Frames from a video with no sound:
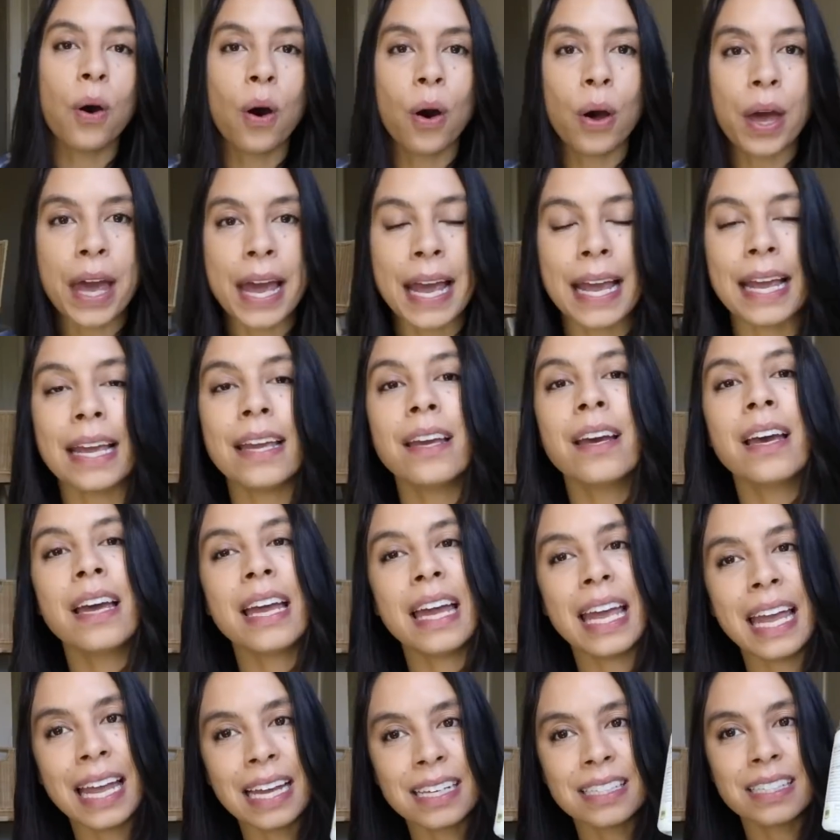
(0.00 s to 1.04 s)
a
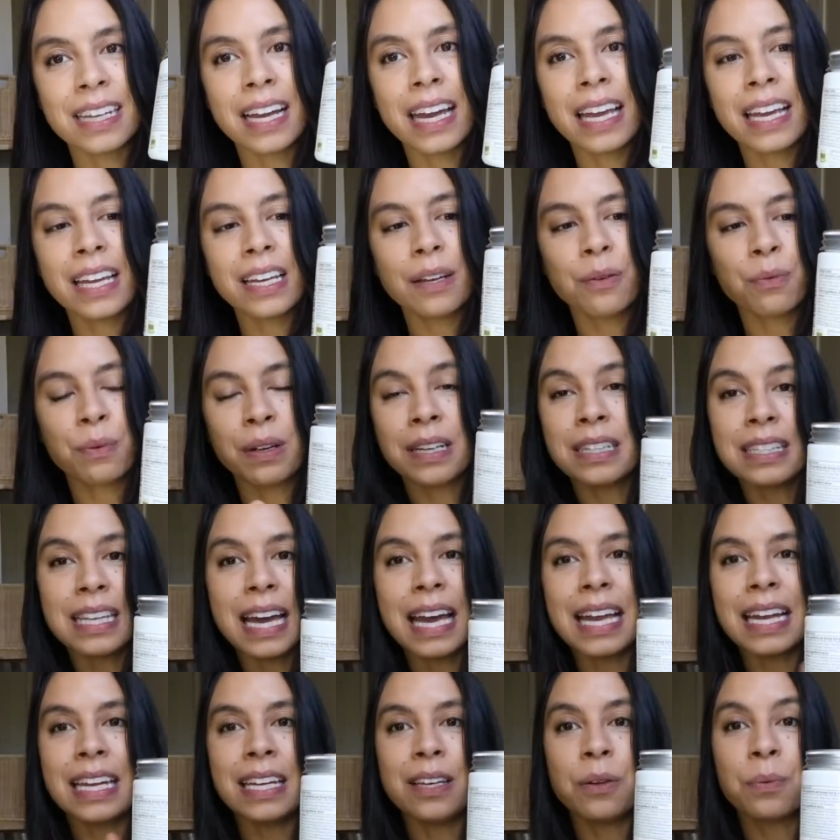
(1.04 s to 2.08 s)

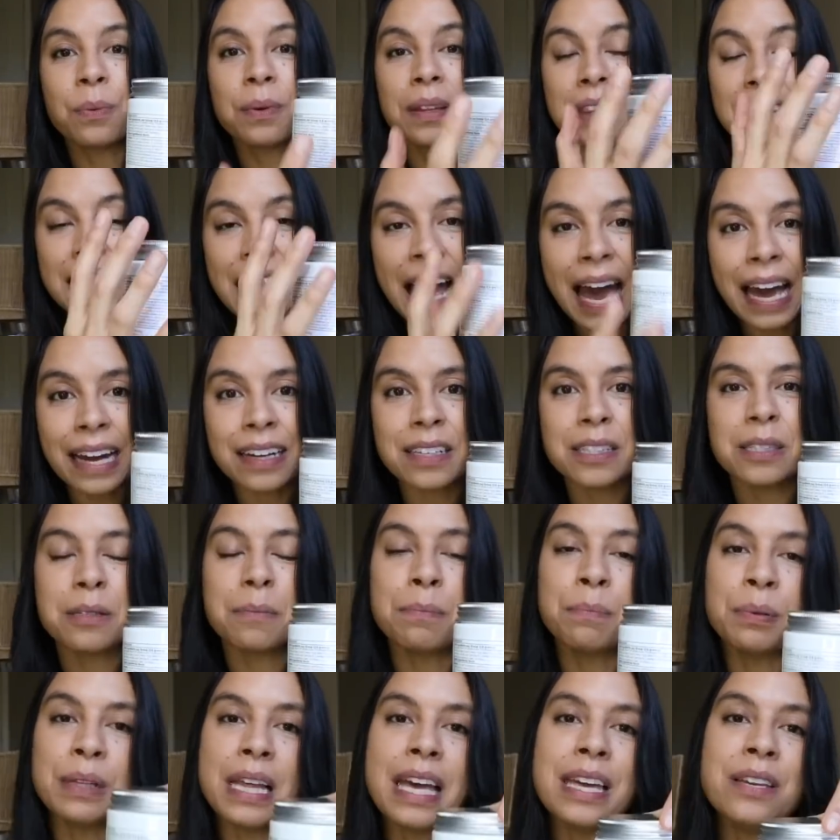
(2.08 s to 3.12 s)
anti-anxiety relax
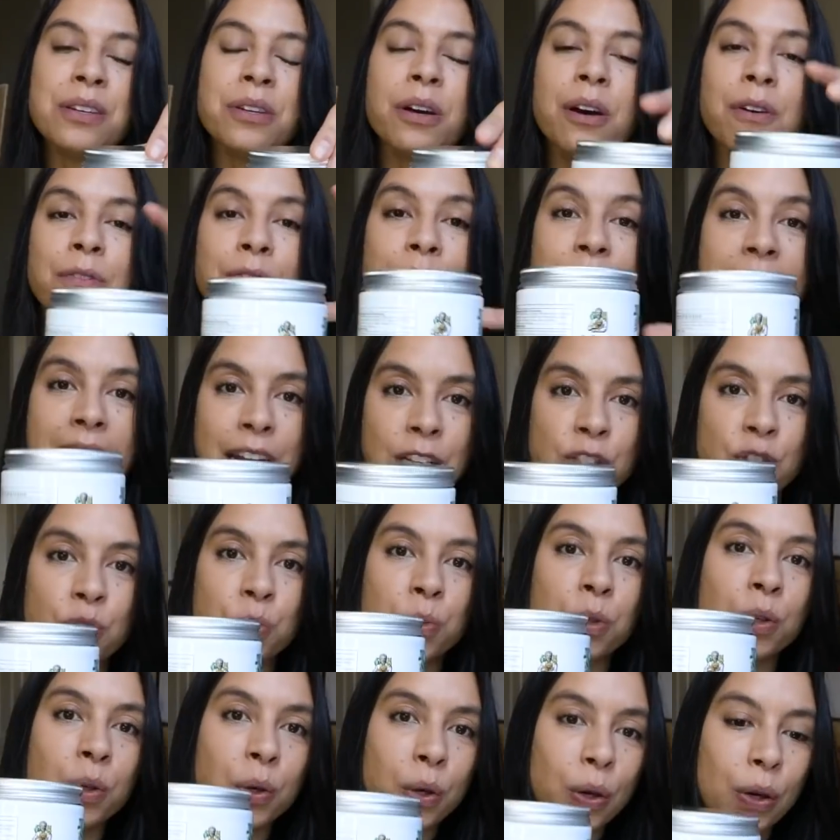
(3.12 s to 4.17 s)
blend of
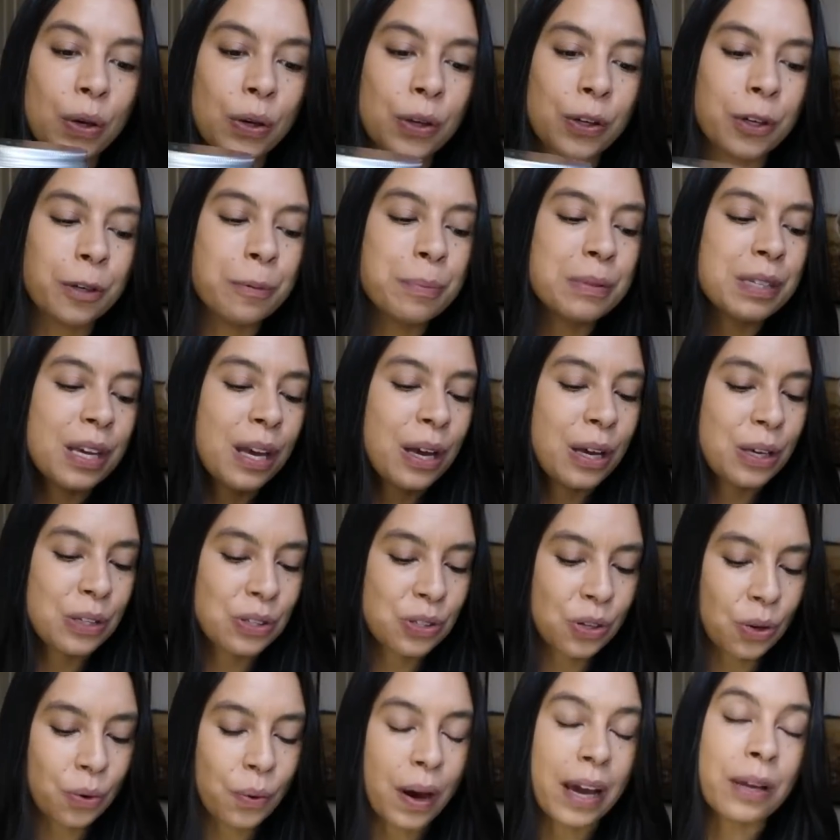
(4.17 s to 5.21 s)
natural herbs.
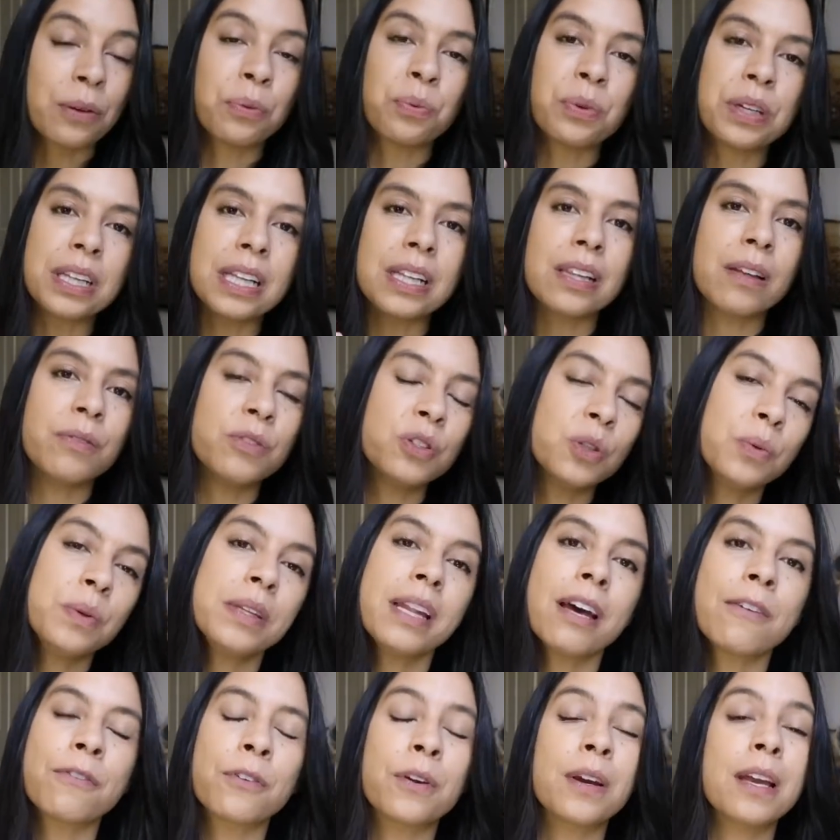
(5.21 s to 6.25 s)
So I really love doing
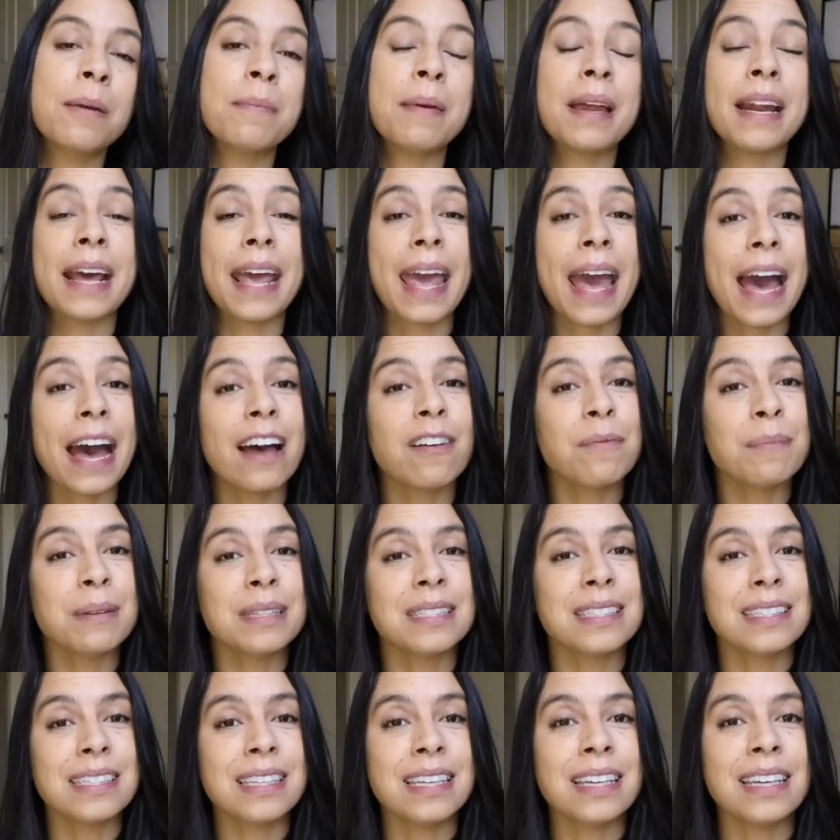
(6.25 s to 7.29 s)
that for him, and I have been
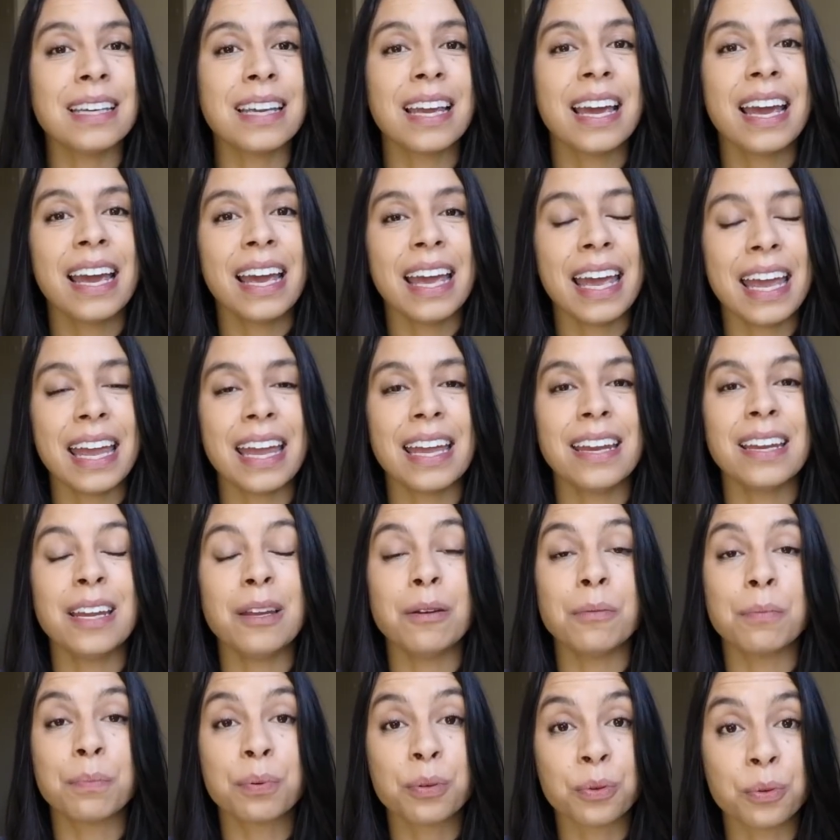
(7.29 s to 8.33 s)
seeing an
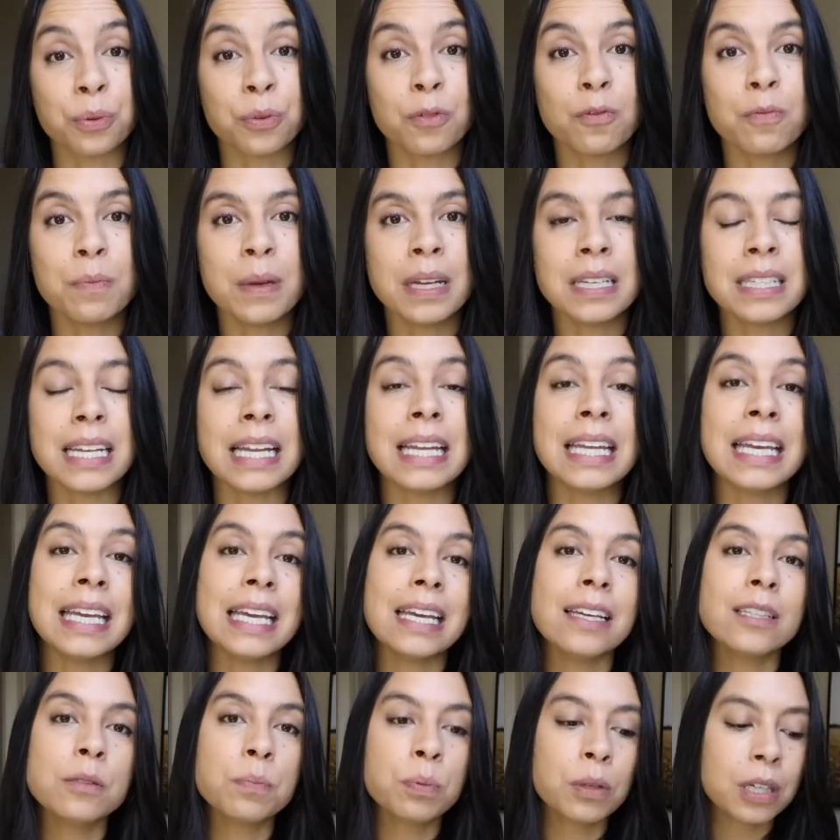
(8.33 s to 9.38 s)
improvement. And he
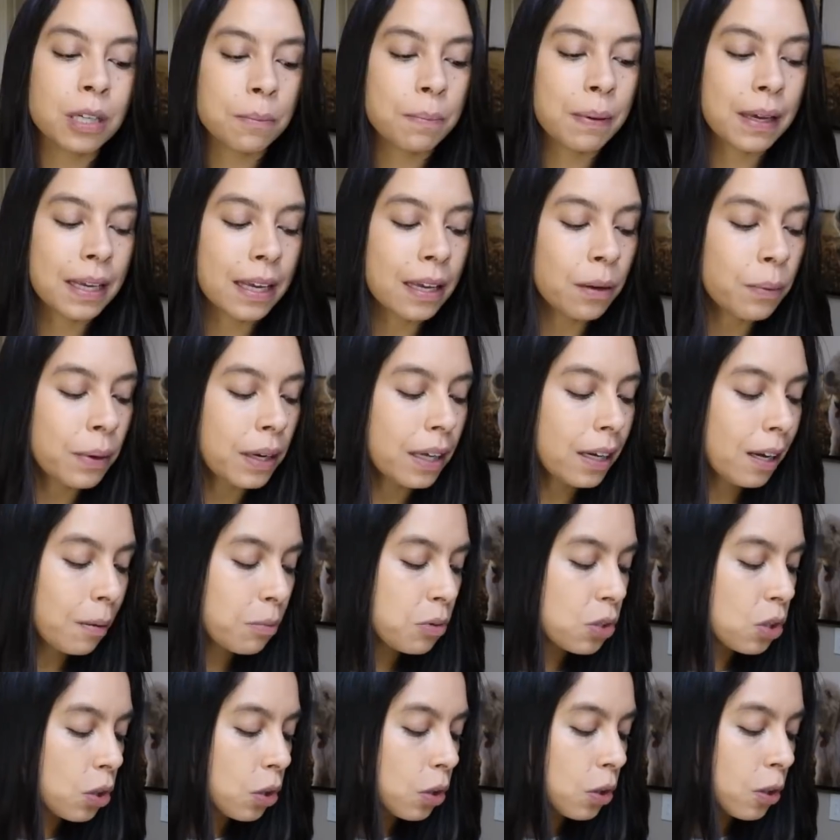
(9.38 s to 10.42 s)
is pretty picky when it
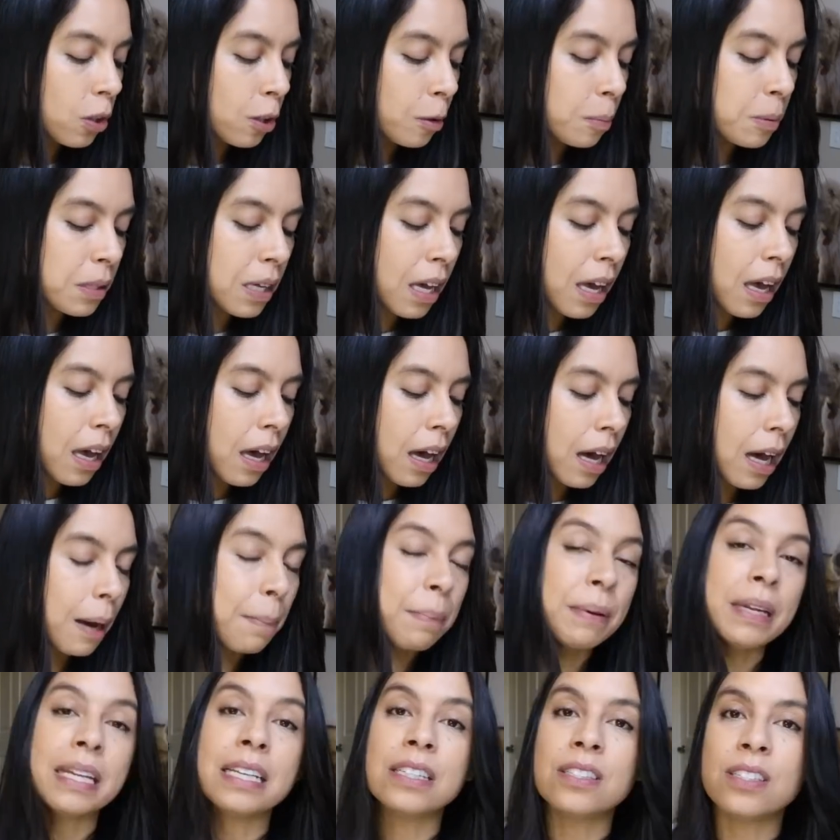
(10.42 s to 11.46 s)
comes to herbs,
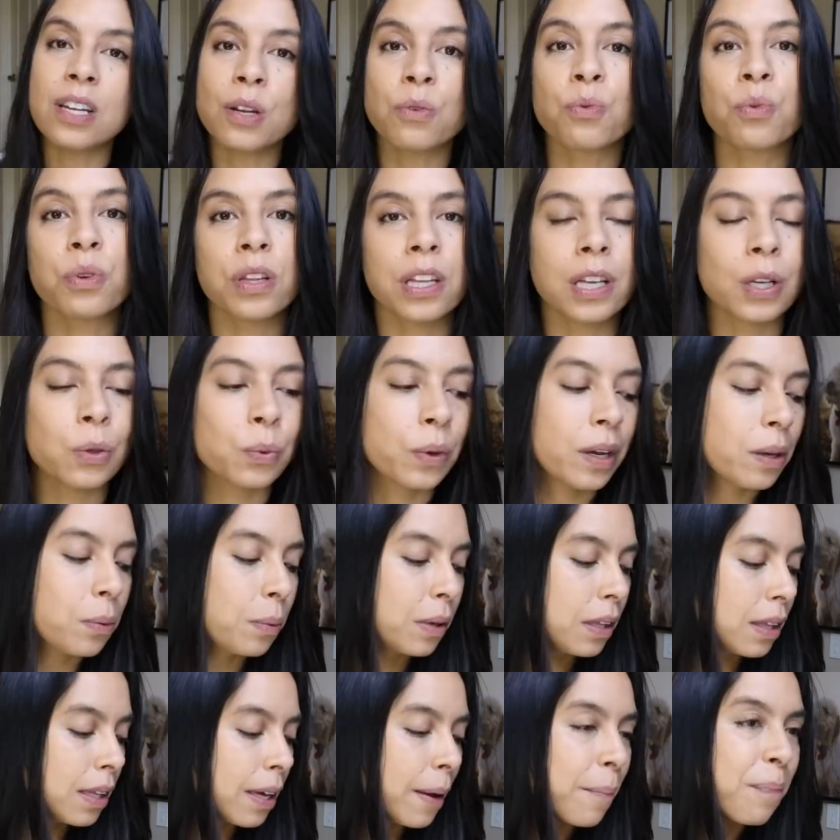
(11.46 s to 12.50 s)
but he's done really great
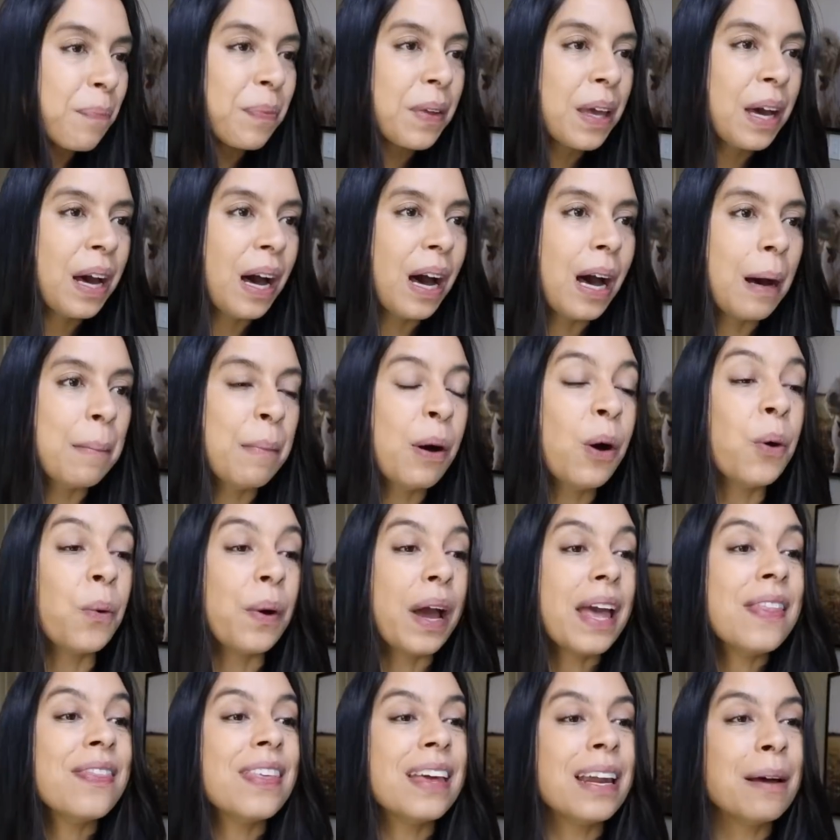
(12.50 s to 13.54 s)
with it. Oh,
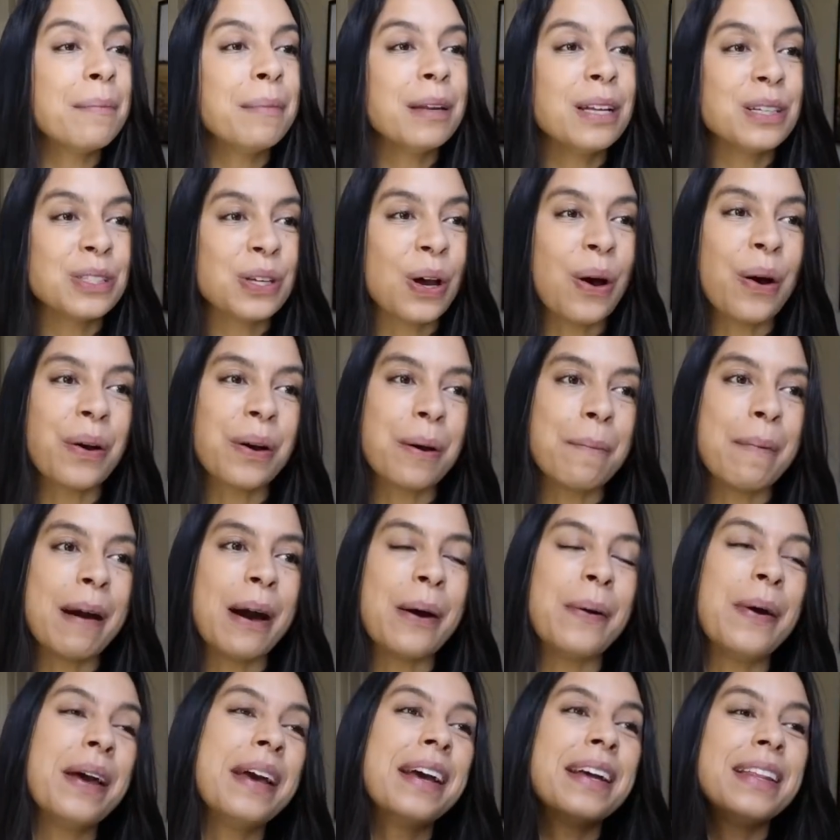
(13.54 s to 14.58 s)
and then I'm going to talk
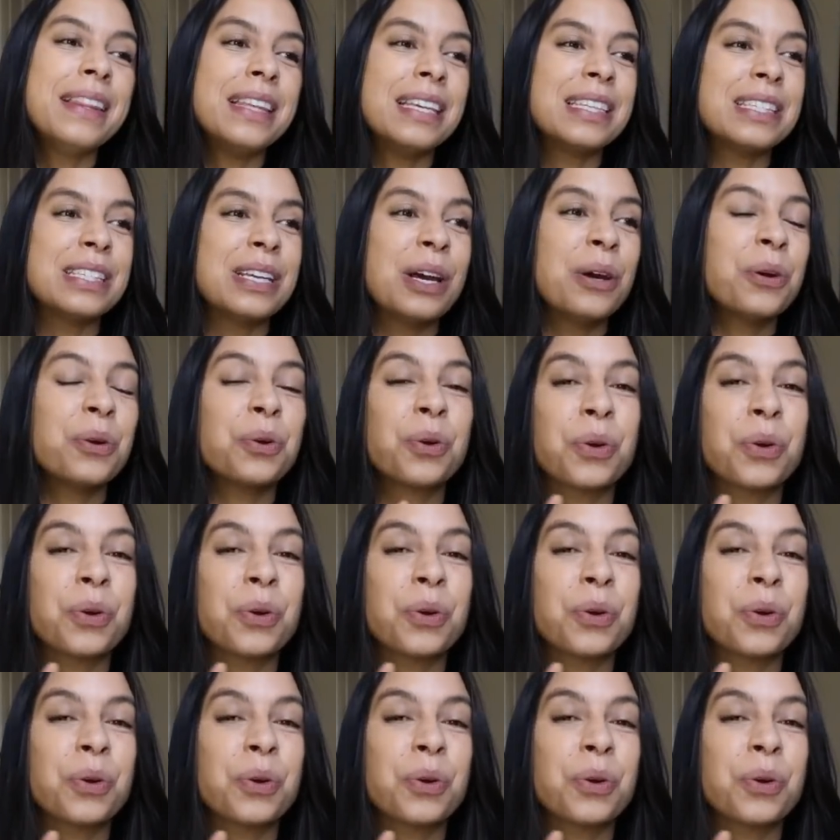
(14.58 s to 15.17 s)
about this